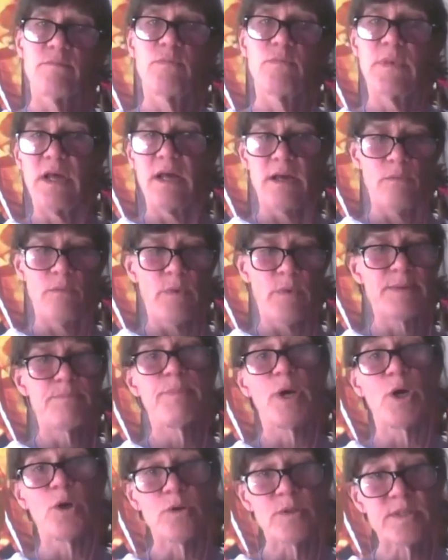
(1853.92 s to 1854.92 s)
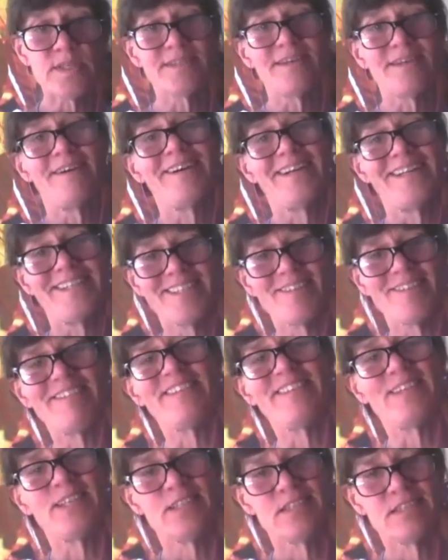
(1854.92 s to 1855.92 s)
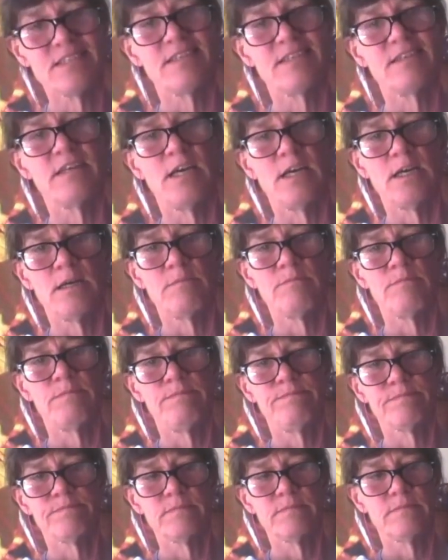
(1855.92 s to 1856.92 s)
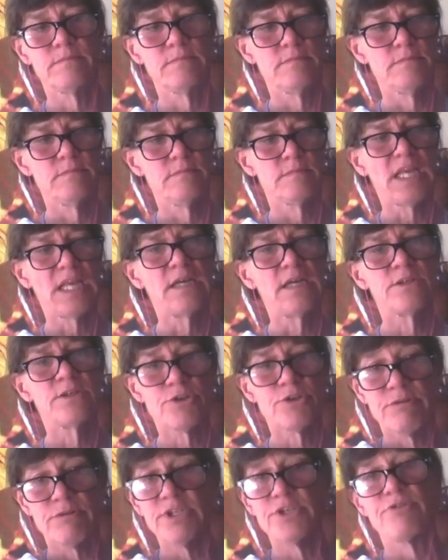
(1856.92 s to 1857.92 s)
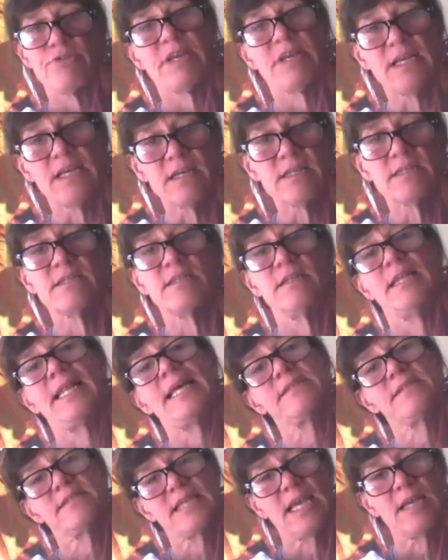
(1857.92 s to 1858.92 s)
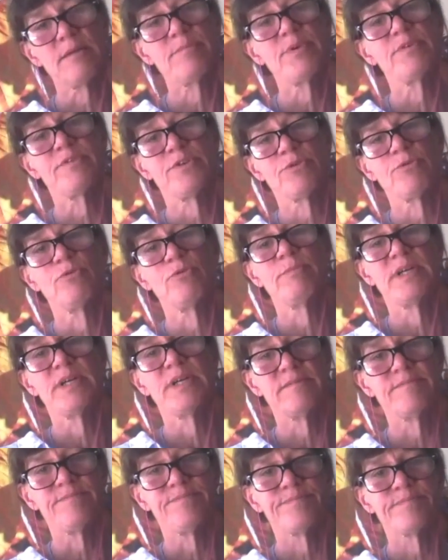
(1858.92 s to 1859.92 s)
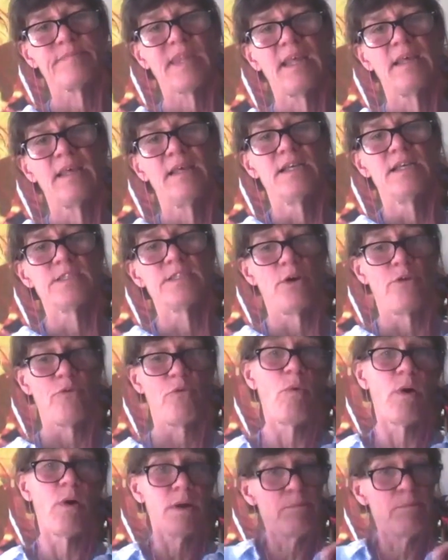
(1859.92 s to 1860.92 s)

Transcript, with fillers: uh, where both sides are in this um, tr- triggered landscape of trauma. mm So if one